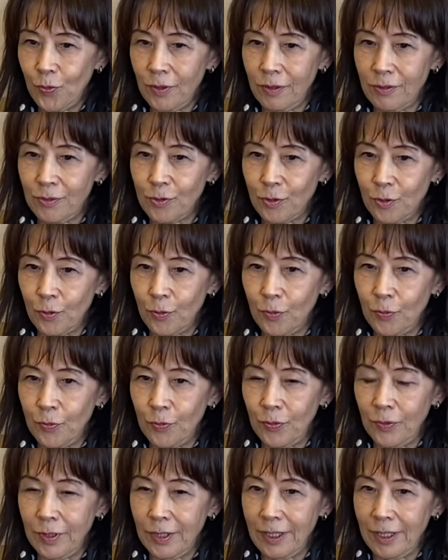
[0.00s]
so
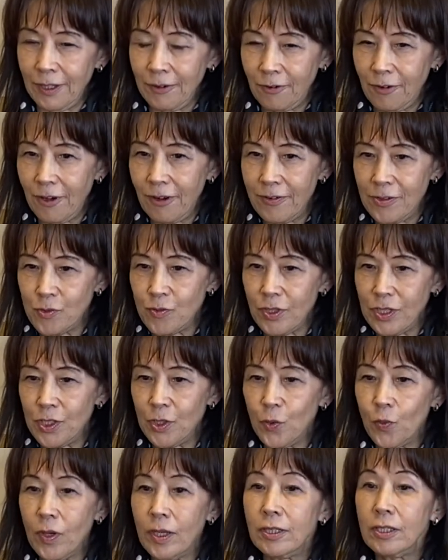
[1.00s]
the Craft
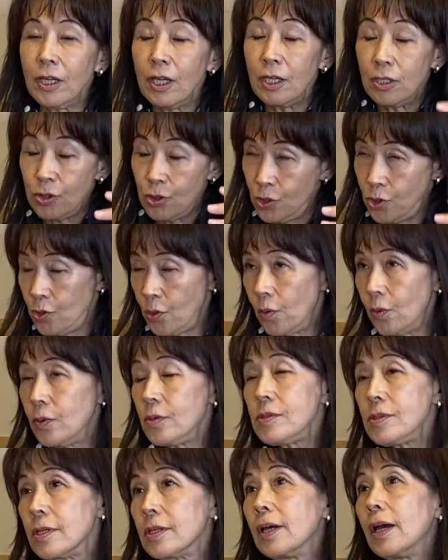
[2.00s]
21
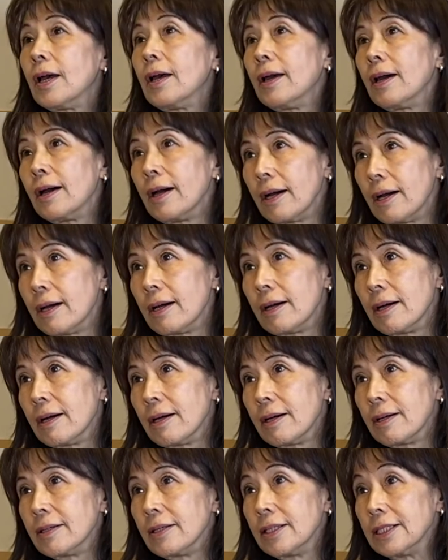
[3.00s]
chose
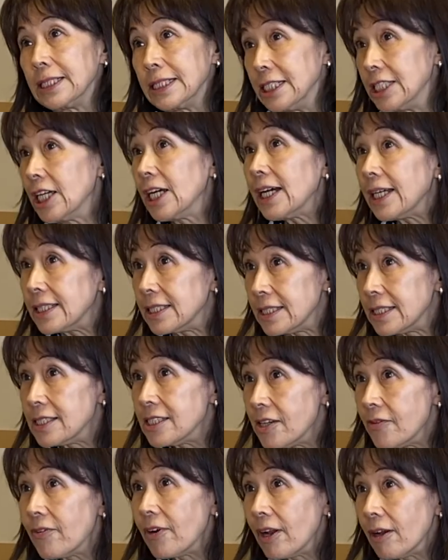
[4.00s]
judge
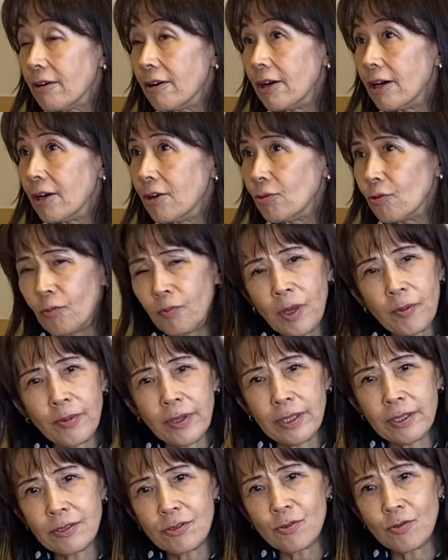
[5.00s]
several,
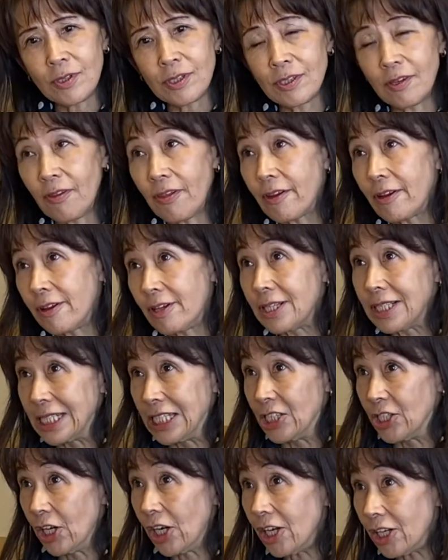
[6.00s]
maybe 20-30
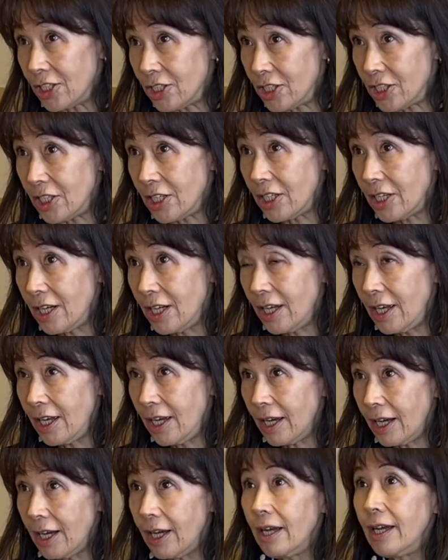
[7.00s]
judge.
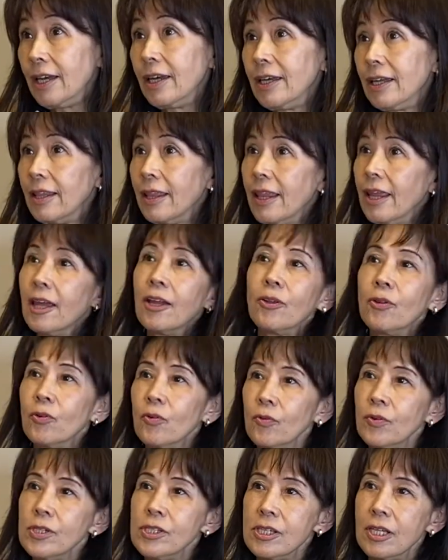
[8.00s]
And then
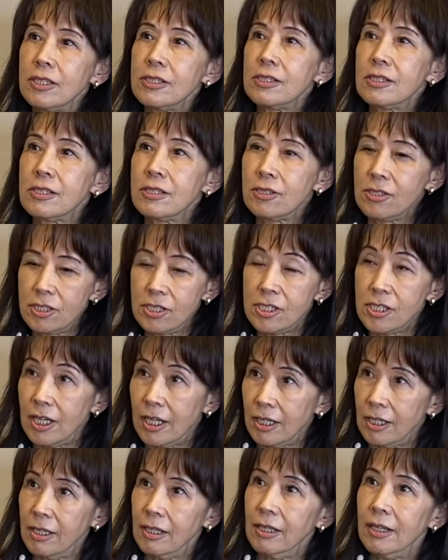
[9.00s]
we just
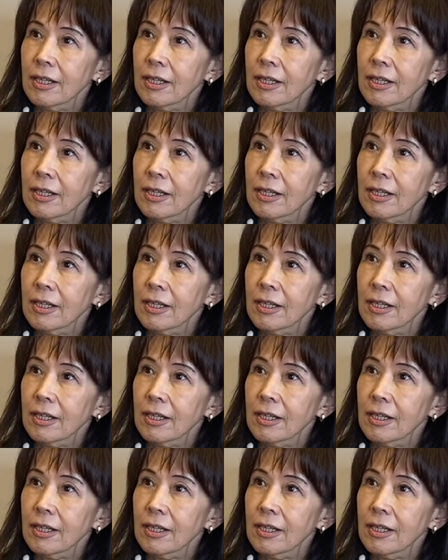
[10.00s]
check.